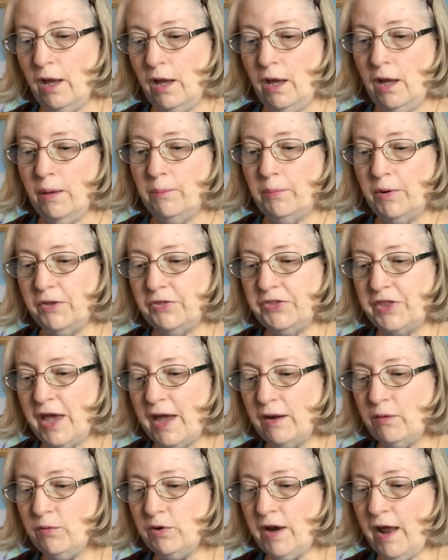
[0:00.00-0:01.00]
but
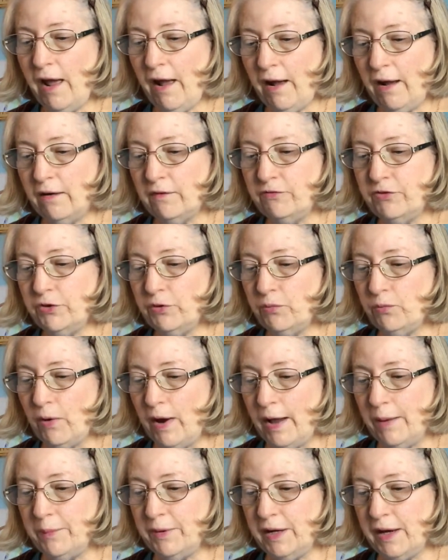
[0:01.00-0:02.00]
they would have the
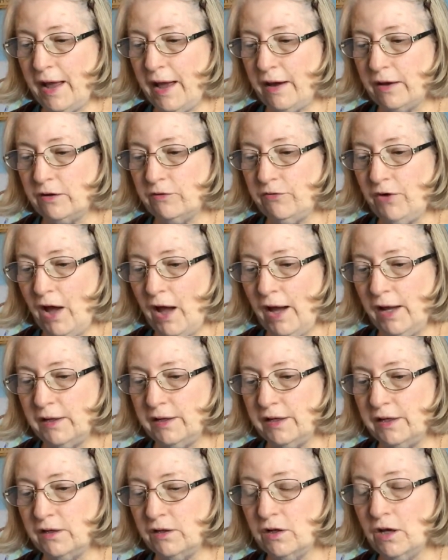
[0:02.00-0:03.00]
rabbit out of
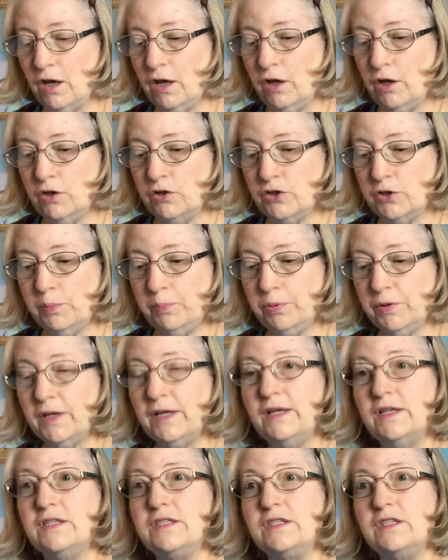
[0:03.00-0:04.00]
hiding, to
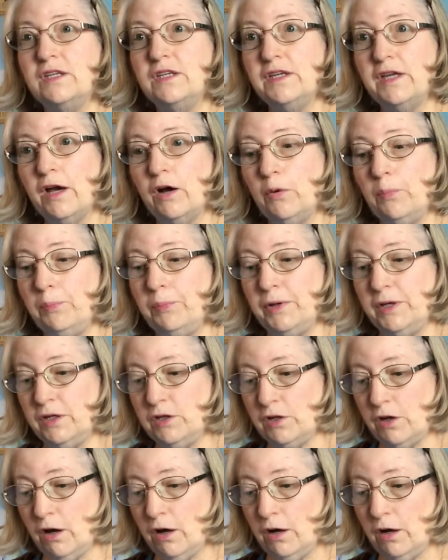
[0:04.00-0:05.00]
please the yelping
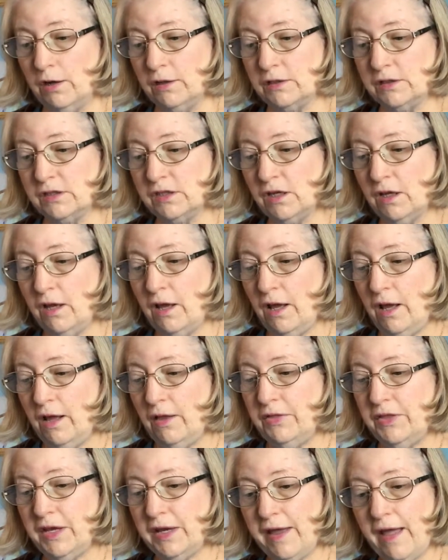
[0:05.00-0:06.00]
dogs.
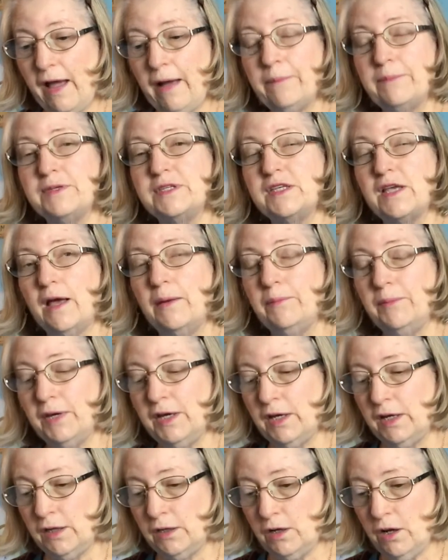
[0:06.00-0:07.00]
The gaps, I
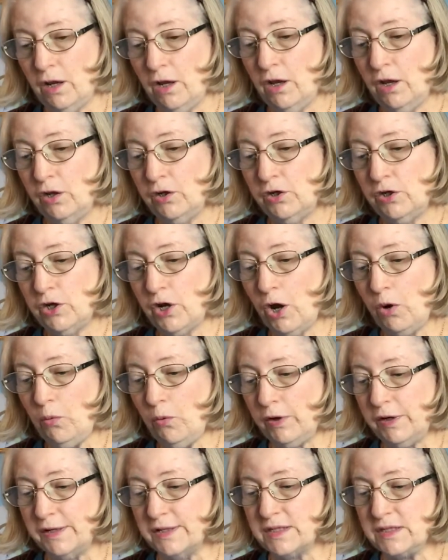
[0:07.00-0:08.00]
mean. No
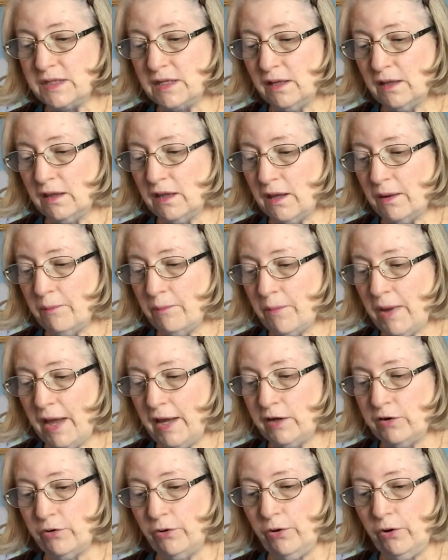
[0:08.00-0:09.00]
one has seen them
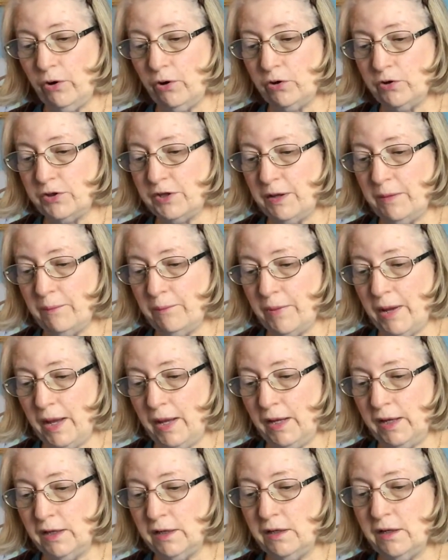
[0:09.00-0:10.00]
made or heard them
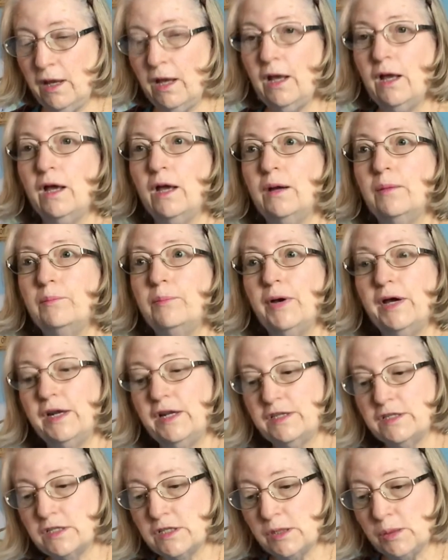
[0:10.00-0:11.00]
made, but
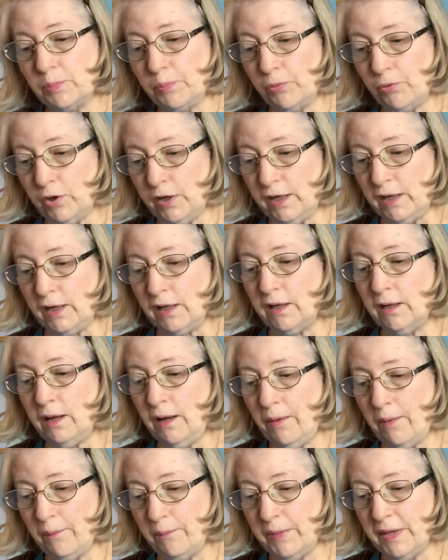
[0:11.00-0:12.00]
it's
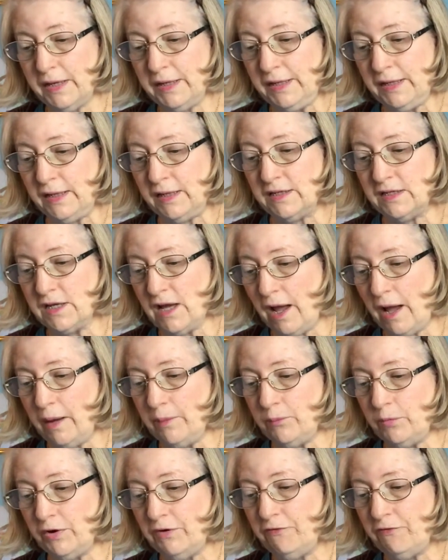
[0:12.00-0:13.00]
spring, mending
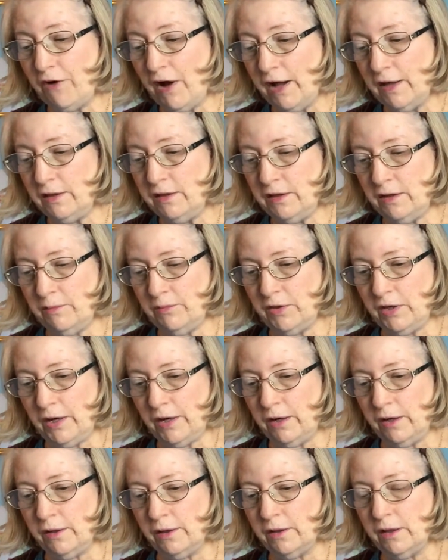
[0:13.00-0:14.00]
time, we find them there.